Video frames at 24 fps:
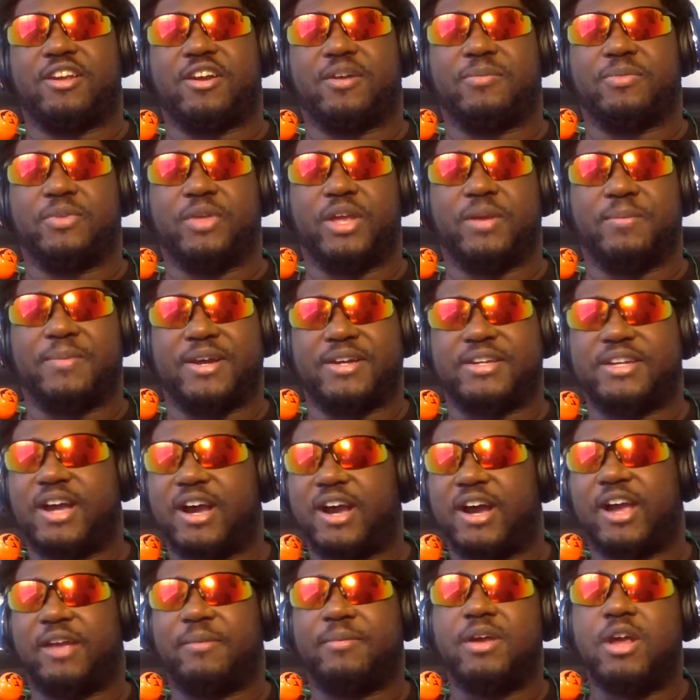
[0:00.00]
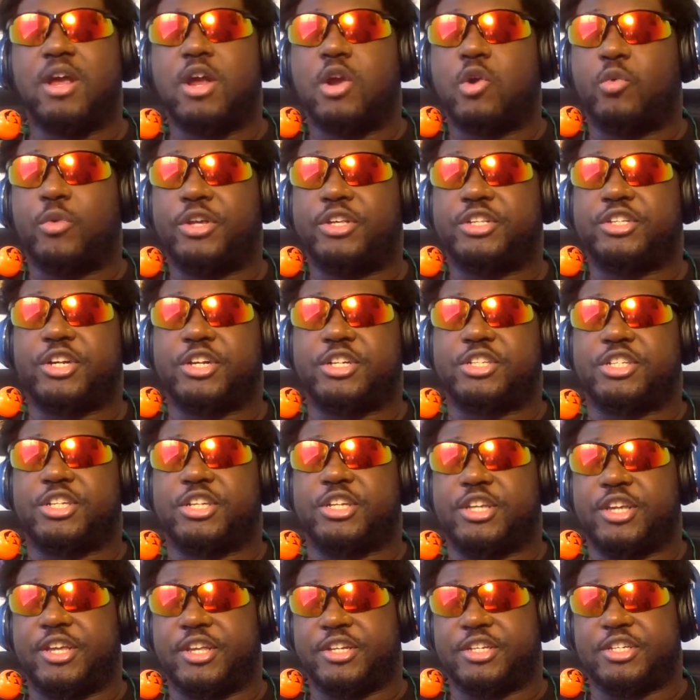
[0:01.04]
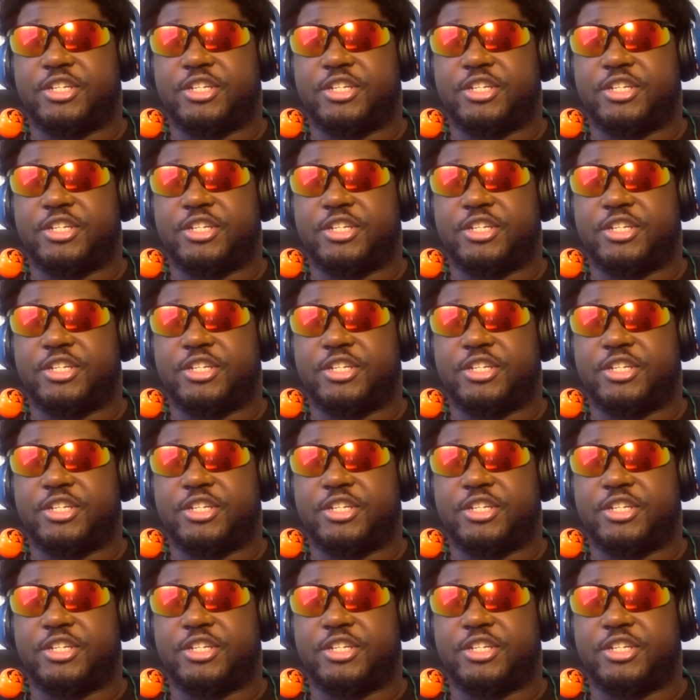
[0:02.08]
I'm doing my time researching each